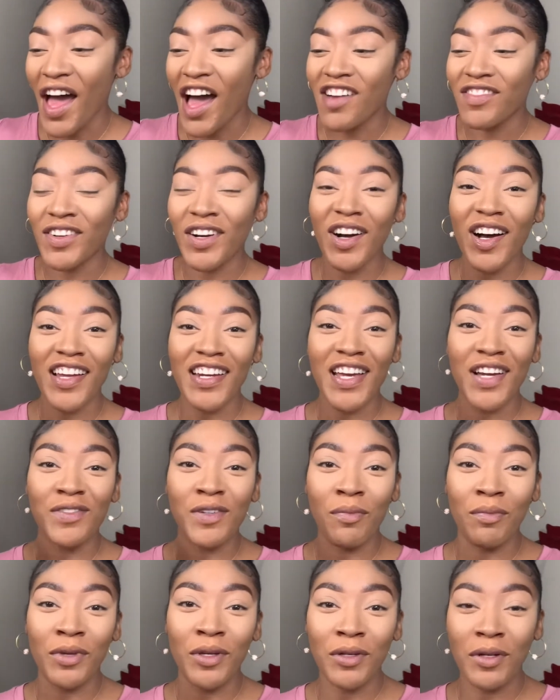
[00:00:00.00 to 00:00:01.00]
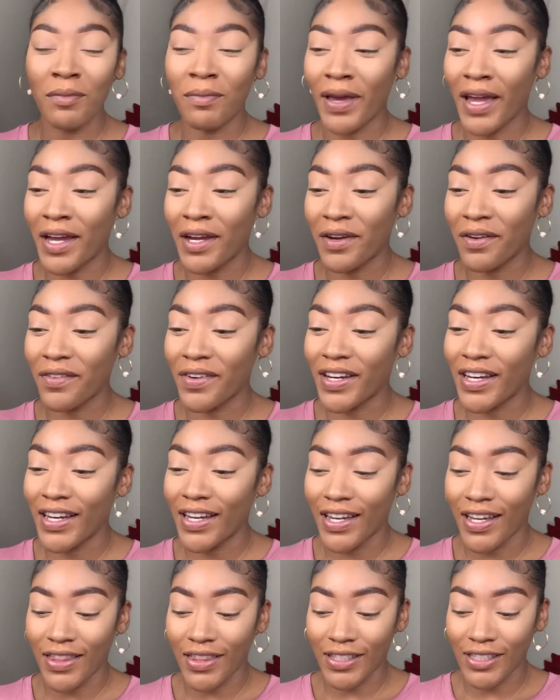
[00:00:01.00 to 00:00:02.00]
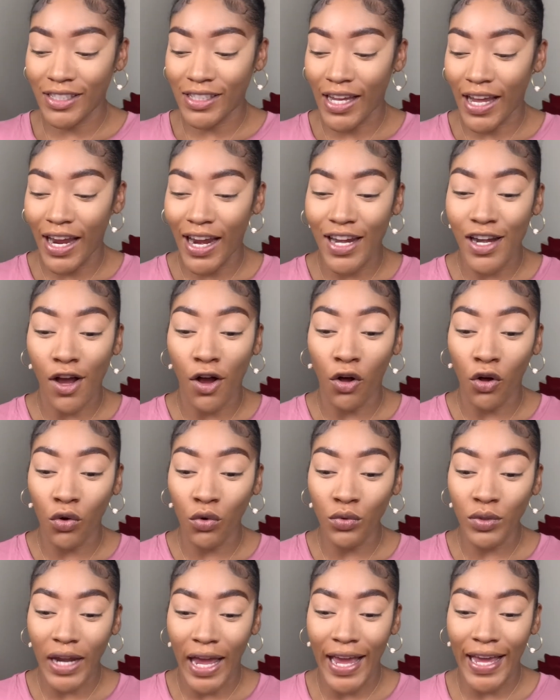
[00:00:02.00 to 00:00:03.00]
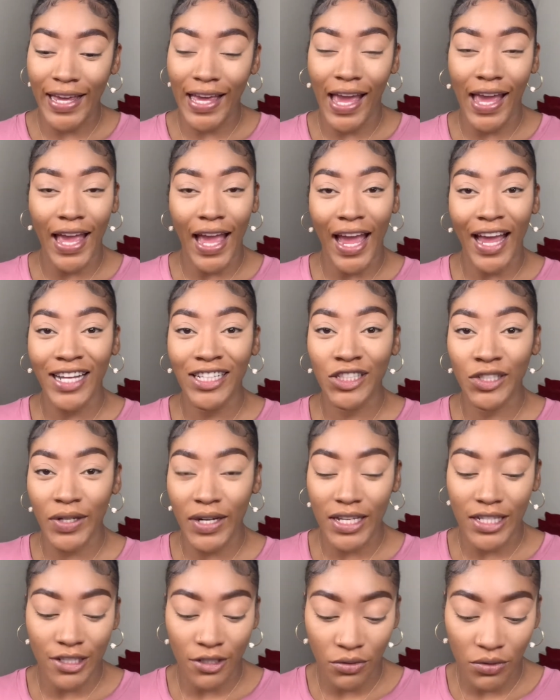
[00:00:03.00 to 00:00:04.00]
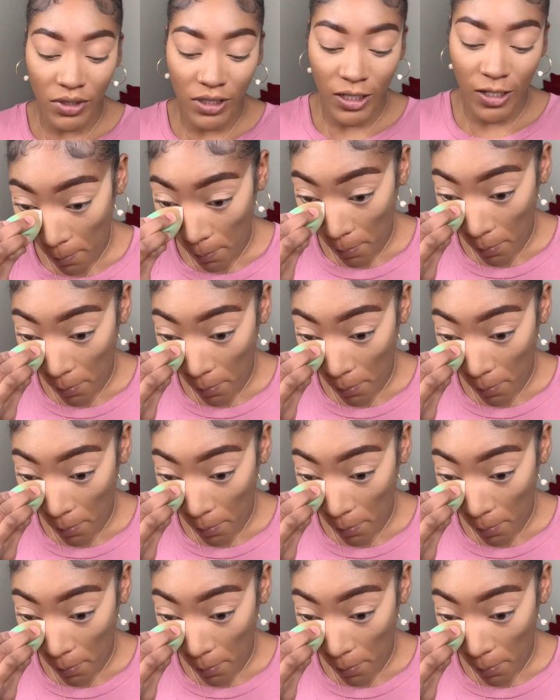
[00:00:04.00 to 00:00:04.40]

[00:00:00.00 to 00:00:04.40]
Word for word: I'm going in with Beauty Bakery in the shade Oat, AKA Translucent,